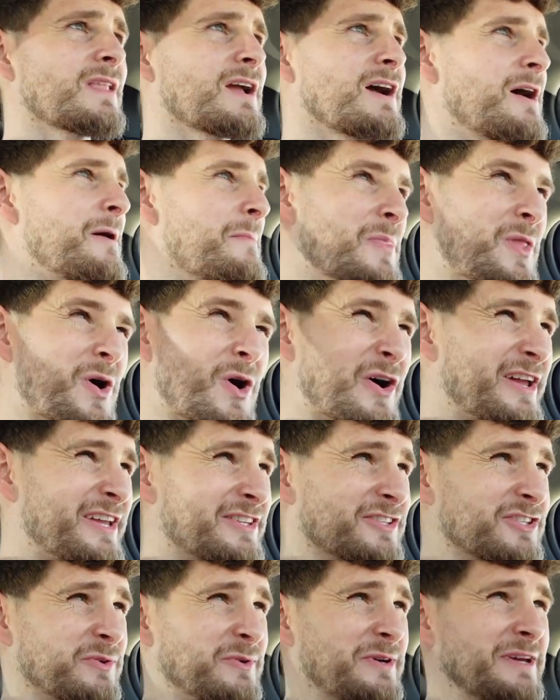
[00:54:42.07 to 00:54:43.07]
I'm not
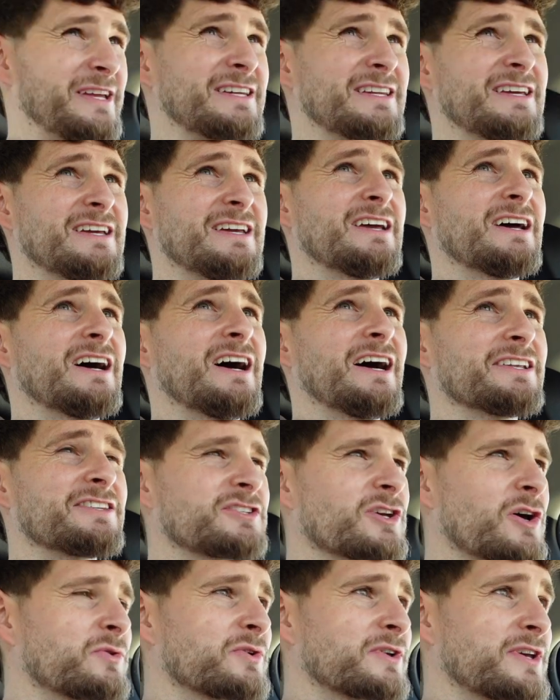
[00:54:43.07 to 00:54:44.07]
into it. I
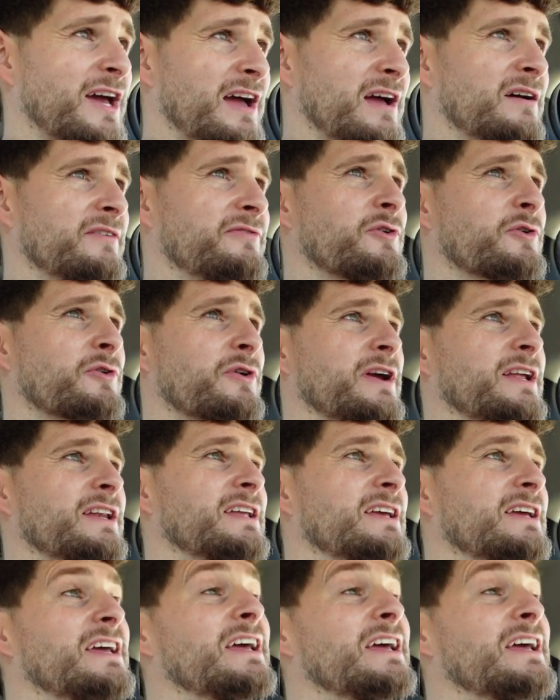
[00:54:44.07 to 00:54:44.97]
don't care for it.